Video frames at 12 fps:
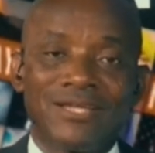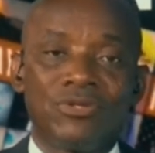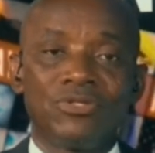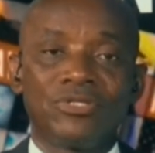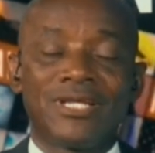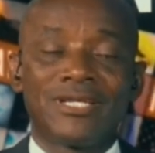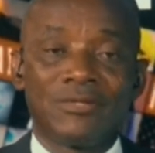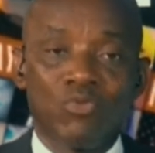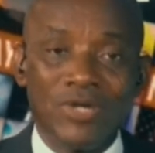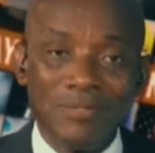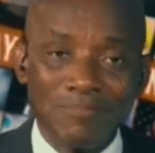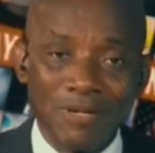and those that
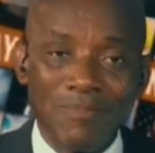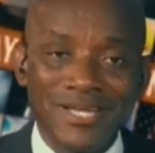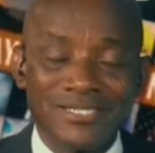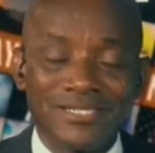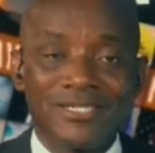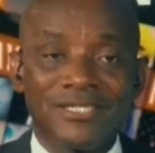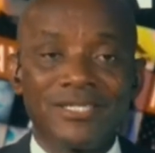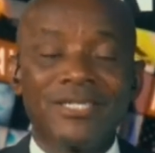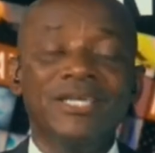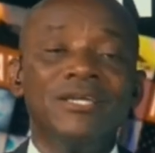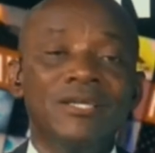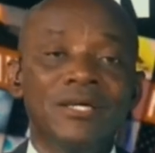will implement it in
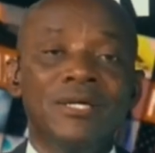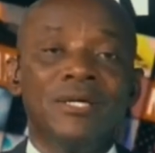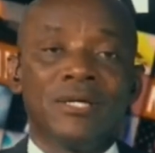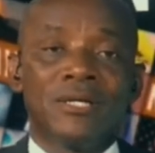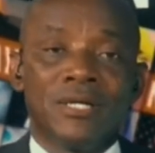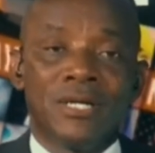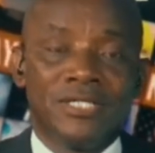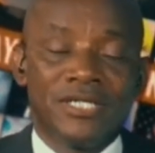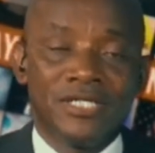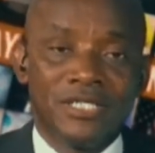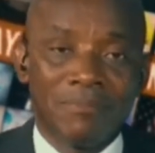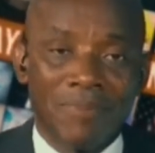key
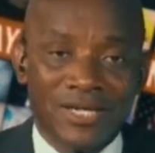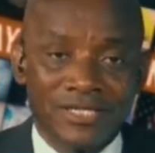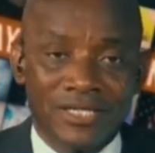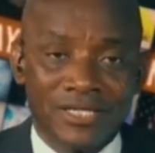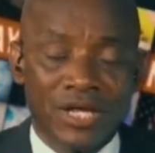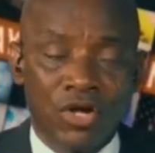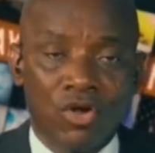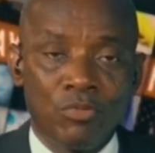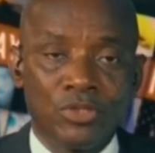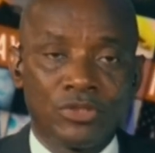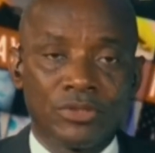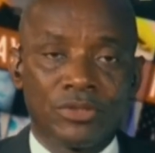agency processes and
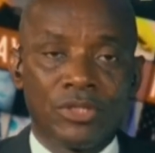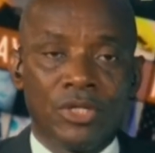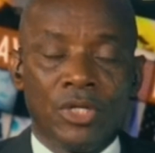commission.